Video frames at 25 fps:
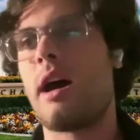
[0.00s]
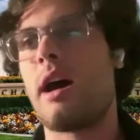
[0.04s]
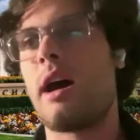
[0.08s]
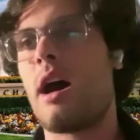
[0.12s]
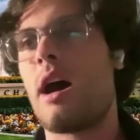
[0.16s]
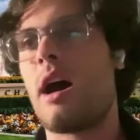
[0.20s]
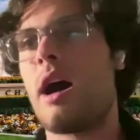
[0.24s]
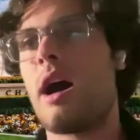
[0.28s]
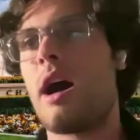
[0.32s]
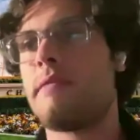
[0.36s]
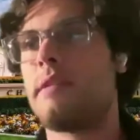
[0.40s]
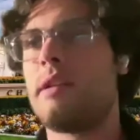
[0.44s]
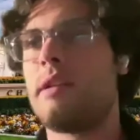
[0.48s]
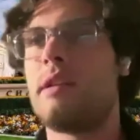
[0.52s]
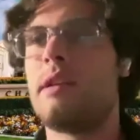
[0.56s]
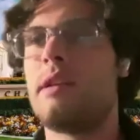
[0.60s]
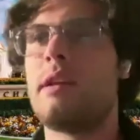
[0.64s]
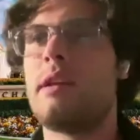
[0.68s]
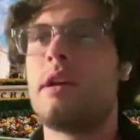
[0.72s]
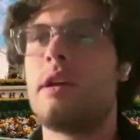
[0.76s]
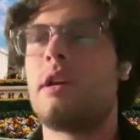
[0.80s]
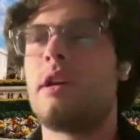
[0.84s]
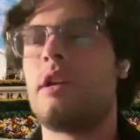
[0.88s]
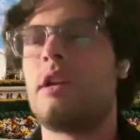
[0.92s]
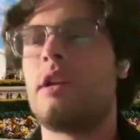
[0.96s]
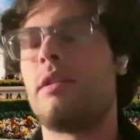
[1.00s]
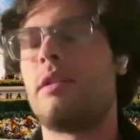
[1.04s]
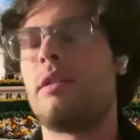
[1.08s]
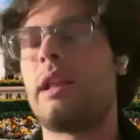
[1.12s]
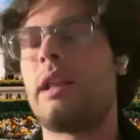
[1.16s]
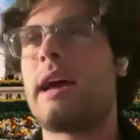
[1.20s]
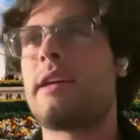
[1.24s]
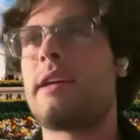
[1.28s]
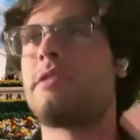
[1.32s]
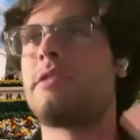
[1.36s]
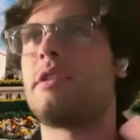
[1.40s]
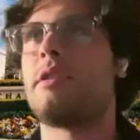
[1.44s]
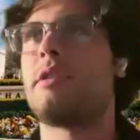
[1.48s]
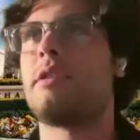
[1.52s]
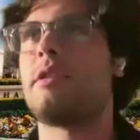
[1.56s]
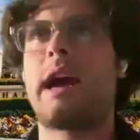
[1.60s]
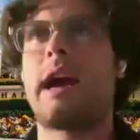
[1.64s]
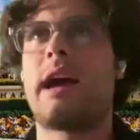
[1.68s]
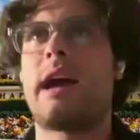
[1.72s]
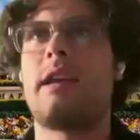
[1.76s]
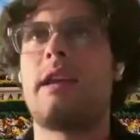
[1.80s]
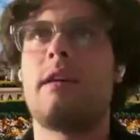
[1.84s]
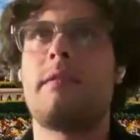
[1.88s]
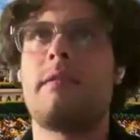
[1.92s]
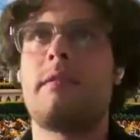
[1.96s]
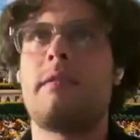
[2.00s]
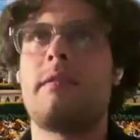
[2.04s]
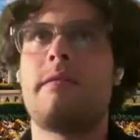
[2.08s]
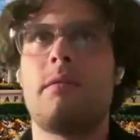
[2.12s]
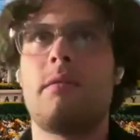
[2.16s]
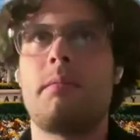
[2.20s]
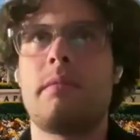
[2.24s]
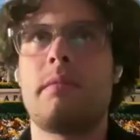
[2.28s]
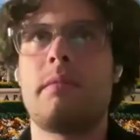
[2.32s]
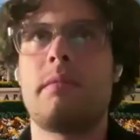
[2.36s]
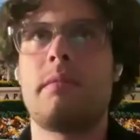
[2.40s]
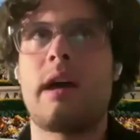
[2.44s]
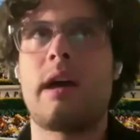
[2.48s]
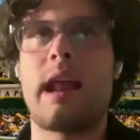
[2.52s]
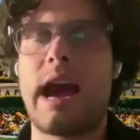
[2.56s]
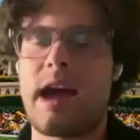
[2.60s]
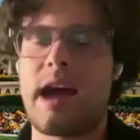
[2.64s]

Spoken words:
Often, last year we had a film that